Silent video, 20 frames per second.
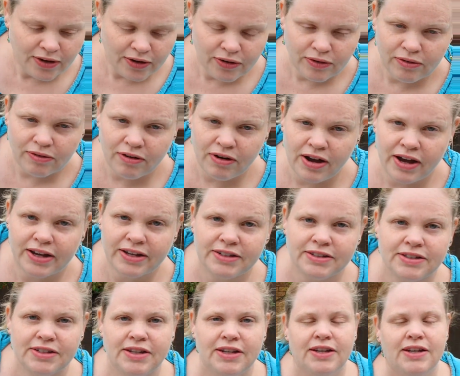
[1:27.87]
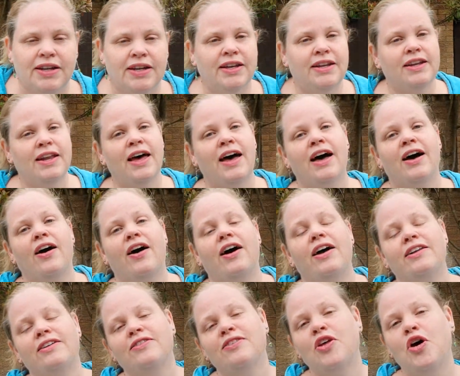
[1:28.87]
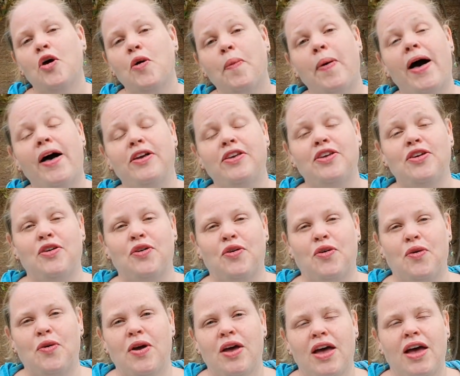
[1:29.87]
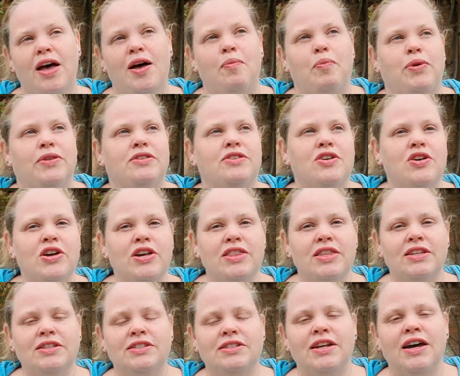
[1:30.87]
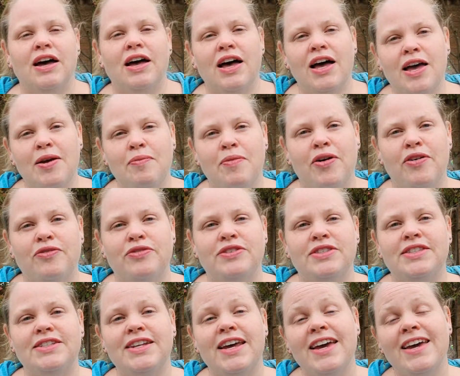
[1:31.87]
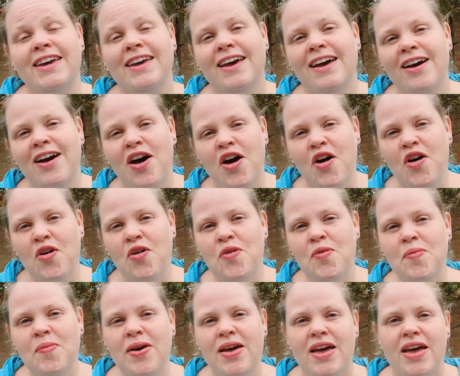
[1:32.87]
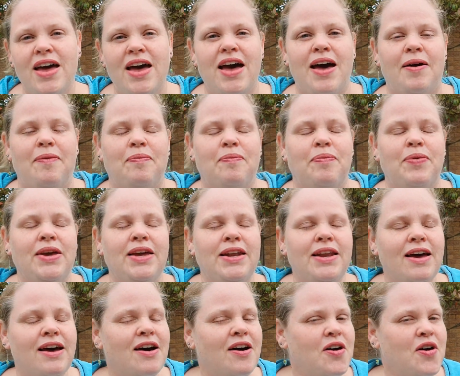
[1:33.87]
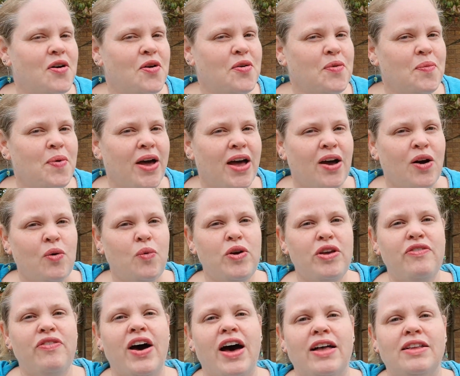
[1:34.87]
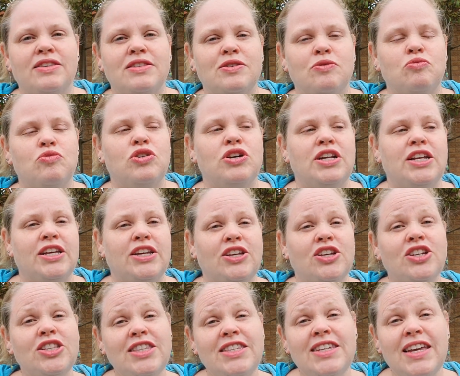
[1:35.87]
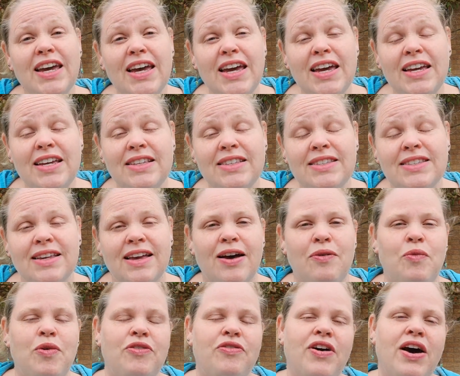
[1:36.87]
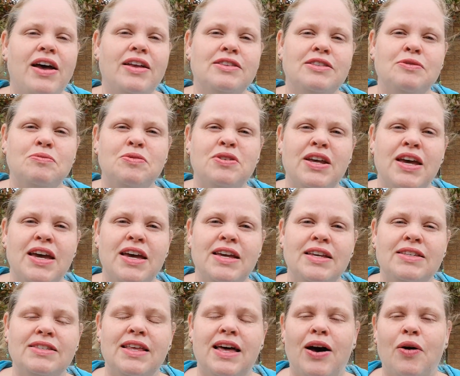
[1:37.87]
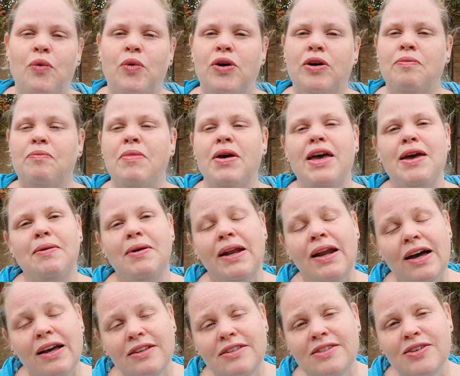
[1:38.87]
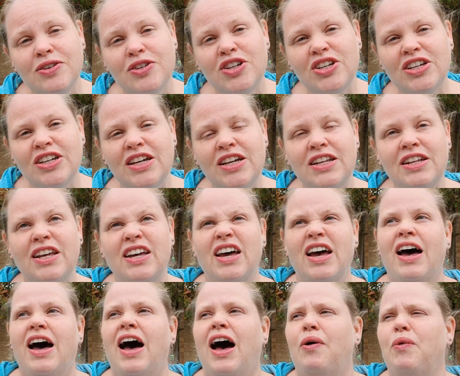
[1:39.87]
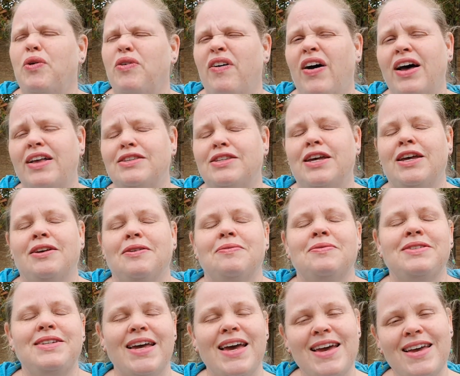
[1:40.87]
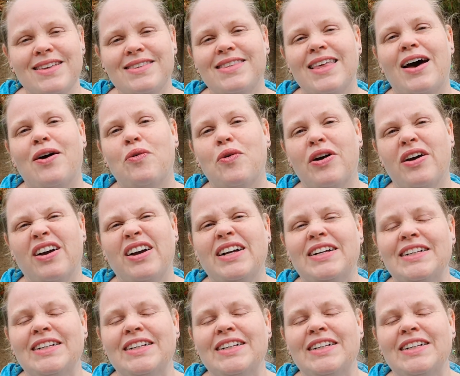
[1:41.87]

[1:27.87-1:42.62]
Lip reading: Right. Now, I don't know about you, but during this time of staying at home and being at home, we've had some really good days, and we've had some days that were maybe not so good, and we've had some days that were